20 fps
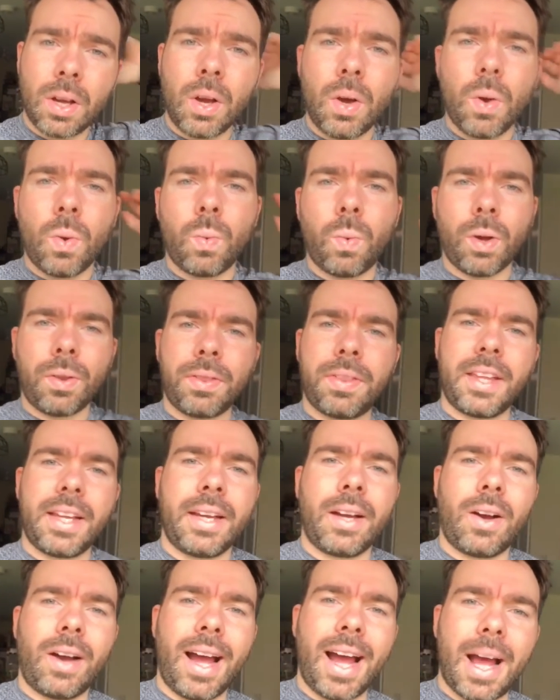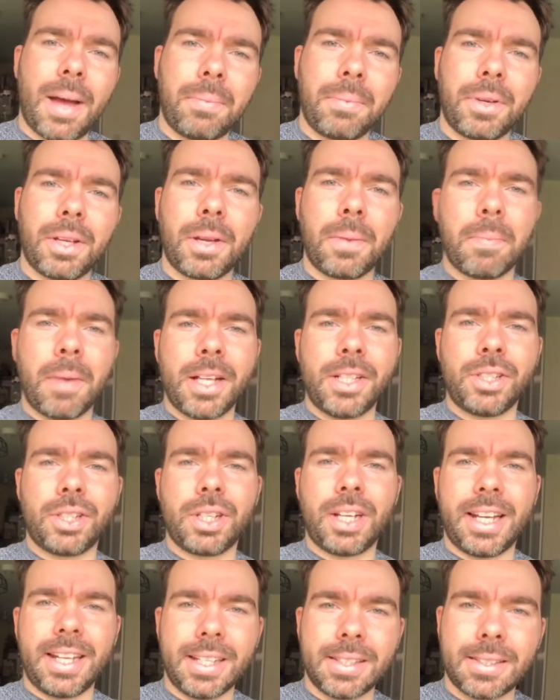One thing I am going to mention
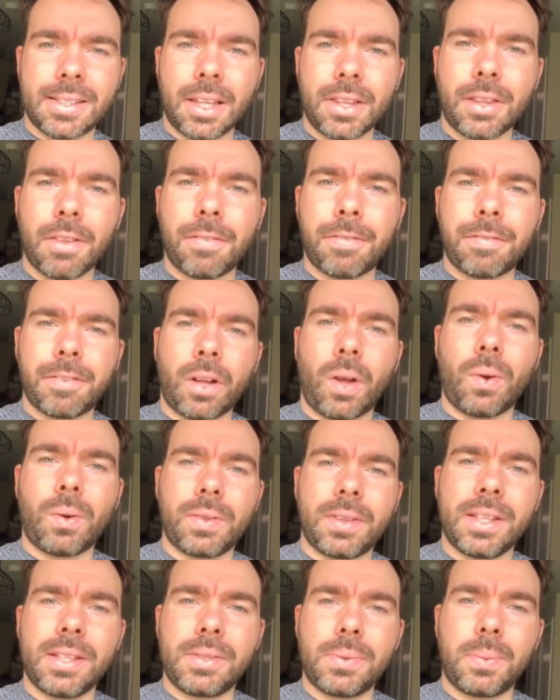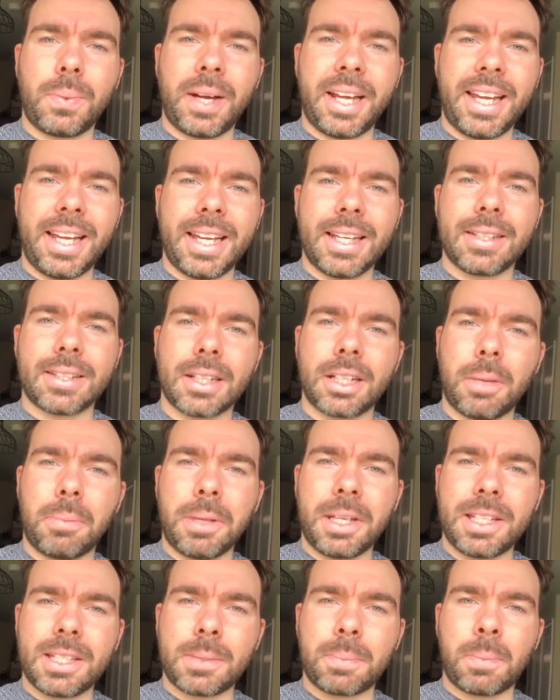is that the vlog this week is going to be
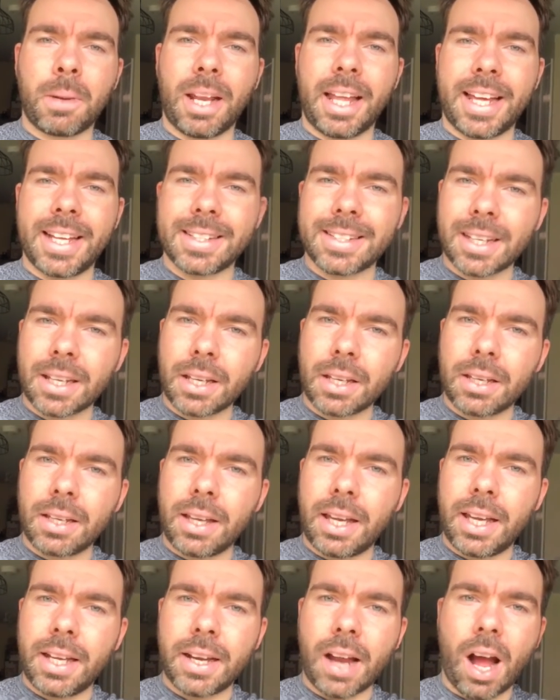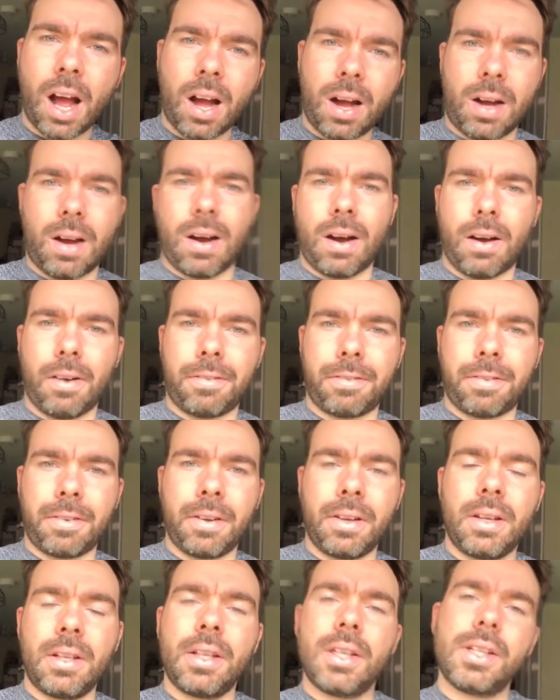split in half.
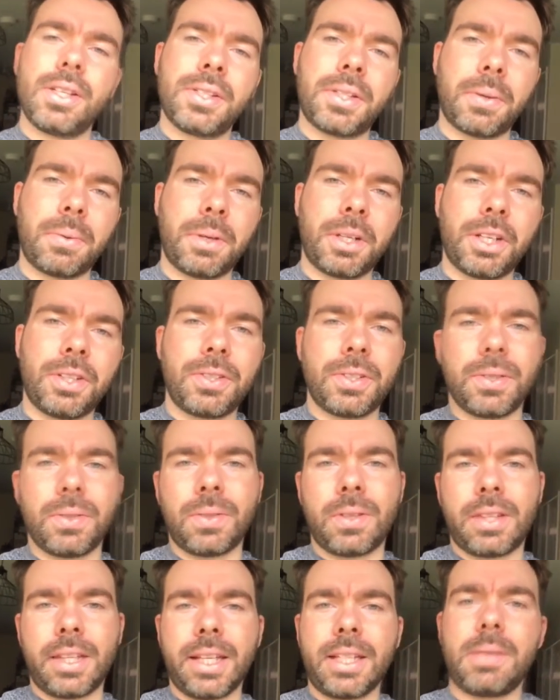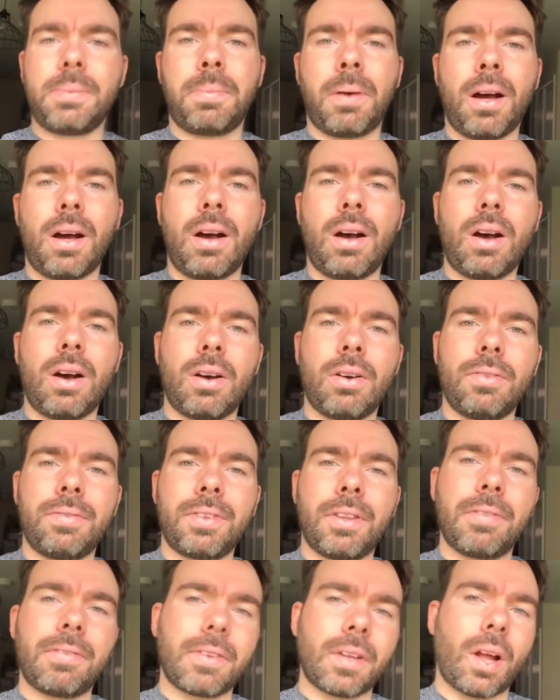So I'm going to do this part of
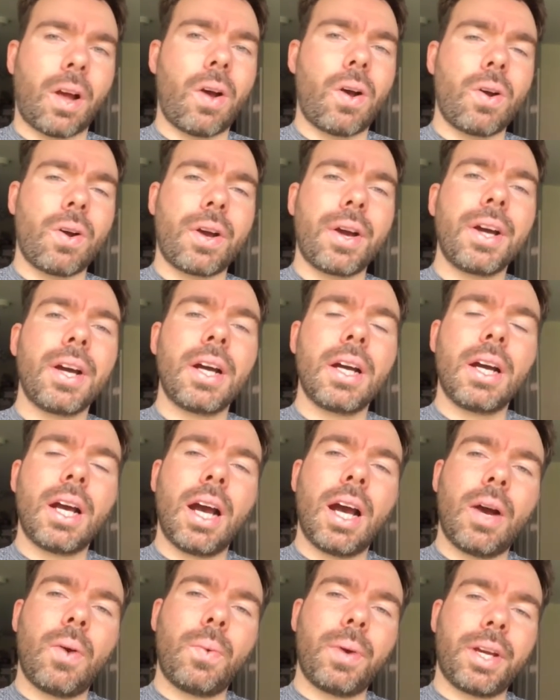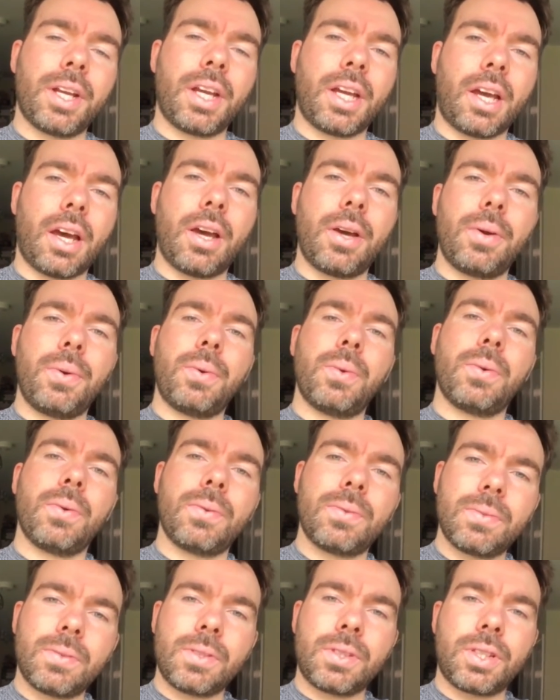the vlog. We're going to go
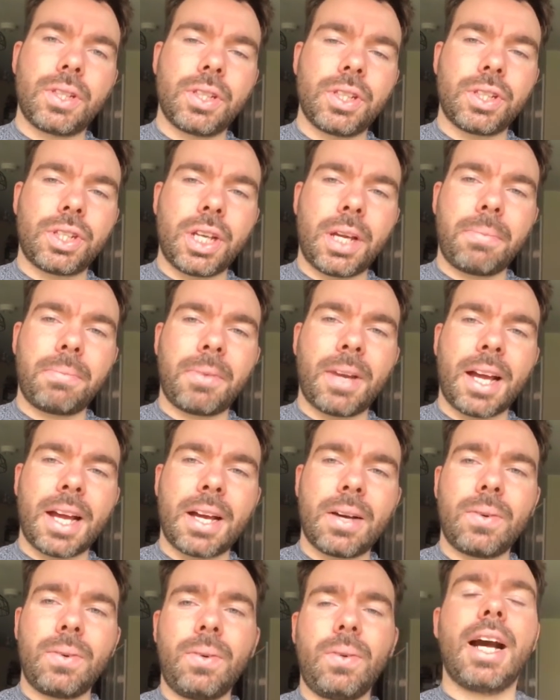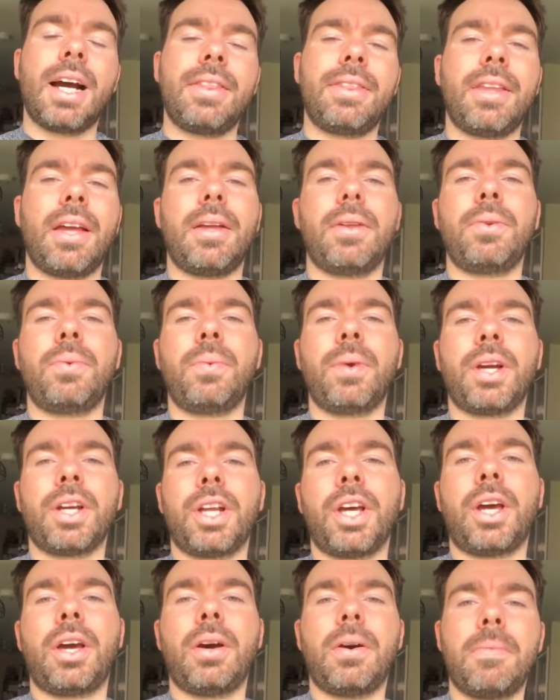to the gym now and then we're going to
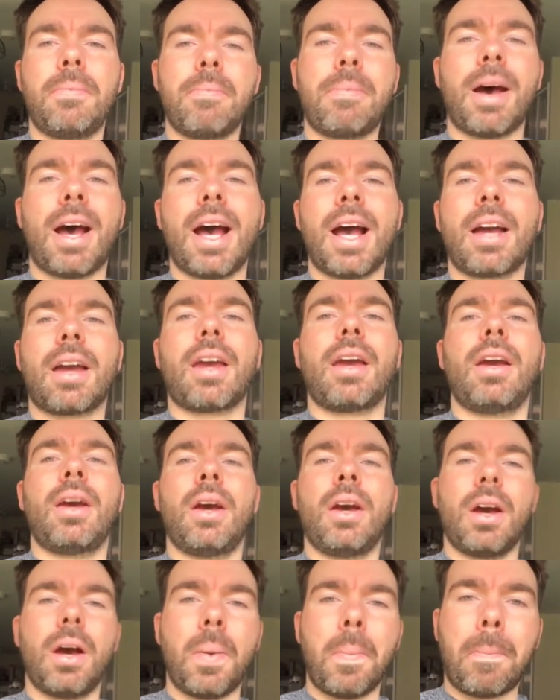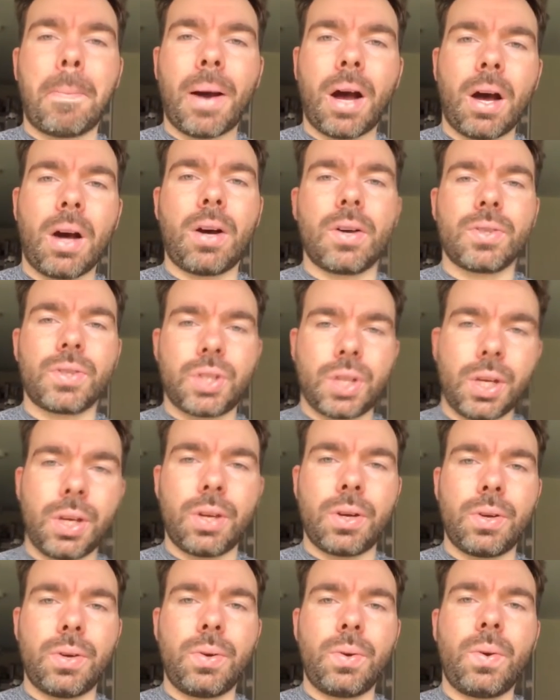come back and part
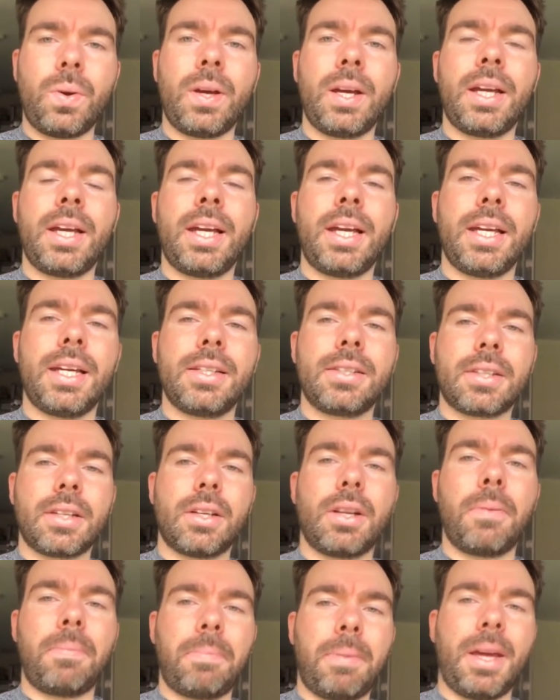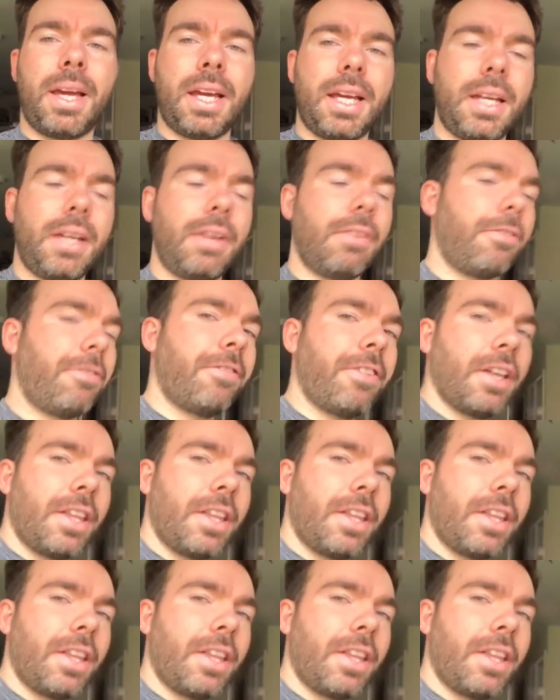two is going to be for